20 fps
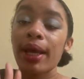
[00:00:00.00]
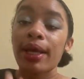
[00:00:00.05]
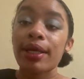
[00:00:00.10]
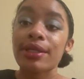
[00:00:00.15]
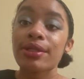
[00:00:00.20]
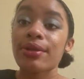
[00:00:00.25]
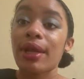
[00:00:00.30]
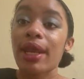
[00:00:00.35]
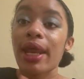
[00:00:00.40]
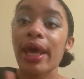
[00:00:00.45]

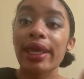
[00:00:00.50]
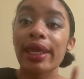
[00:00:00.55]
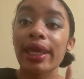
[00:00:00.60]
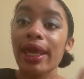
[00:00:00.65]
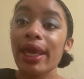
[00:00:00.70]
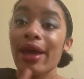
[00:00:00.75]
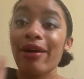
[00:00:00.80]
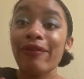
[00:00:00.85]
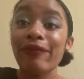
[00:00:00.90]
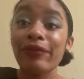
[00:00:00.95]
So like,
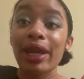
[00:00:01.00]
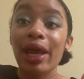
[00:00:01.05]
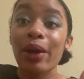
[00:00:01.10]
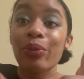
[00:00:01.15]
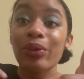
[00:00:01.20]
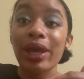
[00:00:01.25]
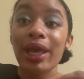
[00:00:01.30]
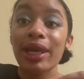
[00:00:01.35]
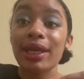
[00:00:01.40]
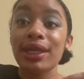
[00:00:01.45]
yeah, I feel like
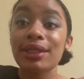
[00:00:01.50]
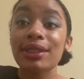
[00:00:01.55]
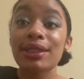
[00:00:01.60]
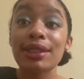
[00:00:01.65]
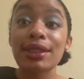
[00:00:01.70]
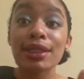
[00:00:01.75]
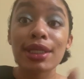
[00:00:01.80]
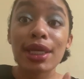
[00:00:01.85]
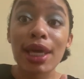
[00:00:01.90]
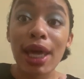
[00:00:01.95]
we had a
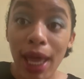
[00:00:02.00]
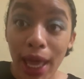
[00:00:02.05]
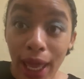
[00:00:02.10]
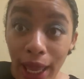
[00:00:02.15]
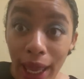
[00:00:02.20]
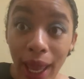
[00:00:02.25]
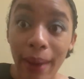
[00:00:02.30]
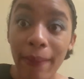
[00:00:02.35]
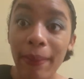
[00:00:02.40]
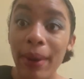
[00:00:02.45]

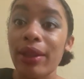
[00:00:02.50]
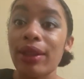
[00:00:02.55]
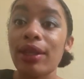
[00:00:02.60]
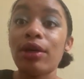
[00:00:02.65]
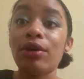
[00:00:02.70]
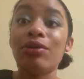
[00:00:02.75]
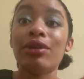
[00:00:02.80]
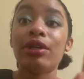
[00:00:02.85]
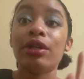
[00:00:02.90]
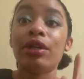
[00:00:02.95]
time. And
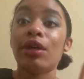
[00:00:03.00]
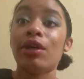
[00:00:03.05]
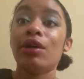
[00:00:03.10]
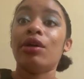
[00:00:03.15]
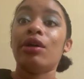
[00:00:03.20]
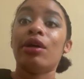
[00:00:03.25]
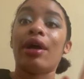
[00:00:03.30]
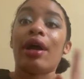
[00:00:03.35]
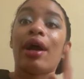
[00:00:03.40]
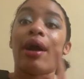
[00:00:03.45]
then
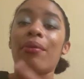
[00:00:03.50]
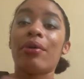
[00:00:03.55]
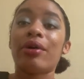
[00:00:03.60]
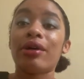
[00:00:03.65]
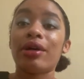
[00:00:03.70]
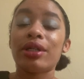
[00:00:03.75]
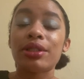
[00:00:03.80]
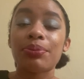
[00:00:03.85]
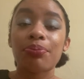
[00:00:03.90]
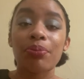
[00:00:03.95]
I'm
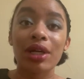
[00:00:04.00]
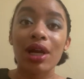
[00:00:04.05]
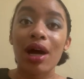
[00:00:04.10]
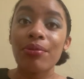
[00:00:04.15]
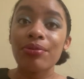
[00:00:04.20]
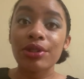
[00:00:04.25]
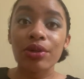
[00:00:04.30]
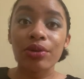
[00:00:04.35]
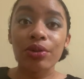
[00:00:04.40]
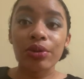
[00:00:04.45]
a, but I'm
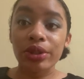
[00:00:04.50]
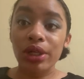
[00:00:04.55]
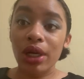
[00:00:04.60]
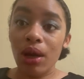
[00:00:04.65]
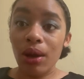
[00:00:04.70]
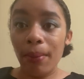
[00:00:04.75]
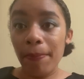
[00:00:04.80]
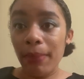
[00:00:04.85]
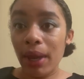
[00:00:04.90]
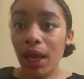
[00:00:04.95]
still gonna check
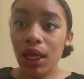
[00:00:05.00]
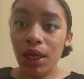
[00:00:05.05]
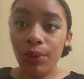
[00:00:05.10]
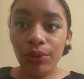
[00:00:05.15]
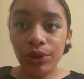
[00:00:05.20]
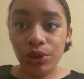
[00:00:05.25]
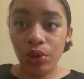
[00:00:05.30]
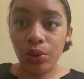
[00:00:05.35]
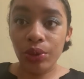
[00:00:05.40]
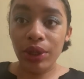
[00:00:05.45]
up back in
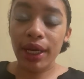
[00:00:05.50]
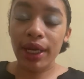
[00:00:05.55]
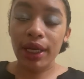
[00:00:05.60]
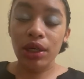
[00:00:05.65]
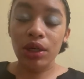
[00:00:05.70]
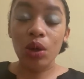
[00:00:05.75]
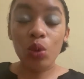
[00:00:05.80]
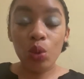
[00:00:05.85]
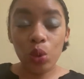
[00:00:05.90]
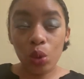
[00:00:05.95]
with y'all when I get in
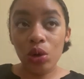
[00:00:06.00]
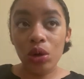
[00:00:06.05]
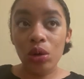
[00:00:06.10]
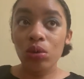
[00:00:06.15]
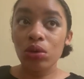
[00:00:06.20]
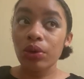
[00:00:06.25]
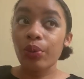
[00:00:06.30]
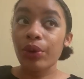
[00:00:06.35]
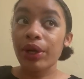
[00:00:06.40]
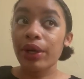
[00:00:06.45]
the call
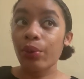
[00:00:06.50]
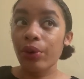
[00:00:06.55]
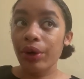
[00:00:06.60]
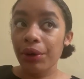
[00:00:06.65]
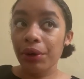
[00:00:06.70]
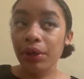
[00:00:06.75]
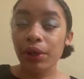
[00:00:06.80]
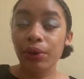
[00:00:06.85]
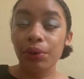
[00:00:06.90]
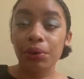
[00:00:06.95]
on the way to
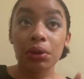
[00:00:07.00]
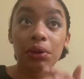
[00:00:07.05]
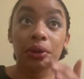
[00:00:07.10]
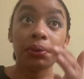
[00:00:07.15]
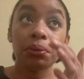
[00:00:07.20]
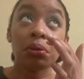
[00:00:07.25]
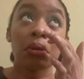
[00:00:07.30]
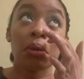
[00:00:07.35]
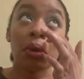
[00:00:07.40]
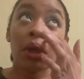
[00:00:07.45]
work, y'all.
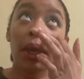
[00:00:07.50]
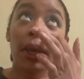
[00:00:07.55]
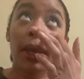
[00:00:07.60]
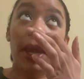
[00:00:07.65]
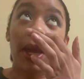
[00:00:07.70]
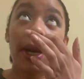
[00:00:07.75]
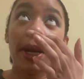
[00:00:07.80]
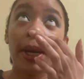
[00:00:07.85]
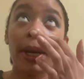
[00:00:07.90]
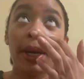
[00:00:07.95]

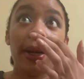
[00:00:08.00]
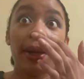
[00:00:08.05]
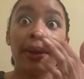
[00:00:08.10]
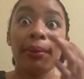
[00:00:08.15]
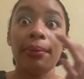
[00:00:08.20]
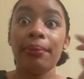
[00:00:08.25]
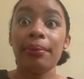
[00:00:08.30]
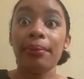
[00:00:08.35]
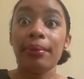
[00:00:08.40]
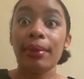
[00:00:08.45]

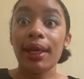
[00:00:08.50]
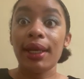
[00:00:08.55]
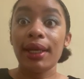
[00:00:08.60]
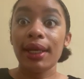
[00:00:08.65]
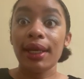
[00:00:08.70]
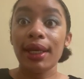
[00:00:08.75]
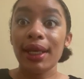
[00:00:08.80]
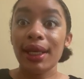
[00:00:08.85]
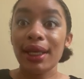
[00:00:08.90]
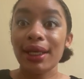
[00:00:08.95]
Um, and
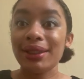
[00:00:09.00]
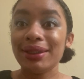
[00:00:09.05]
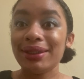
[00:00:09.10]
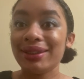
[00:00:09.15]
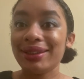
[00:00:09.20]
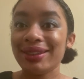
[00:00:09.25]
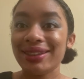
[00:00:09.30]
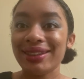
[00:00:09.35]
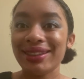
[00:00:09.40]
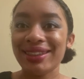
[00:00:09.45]
yeah,
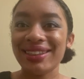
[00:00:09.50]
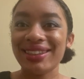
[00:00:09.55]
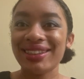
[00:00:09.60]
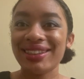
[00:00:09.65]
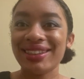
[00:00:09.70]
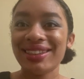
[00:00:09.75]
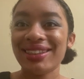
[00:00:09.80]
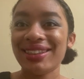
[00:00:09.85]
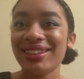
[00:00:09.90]
yeah.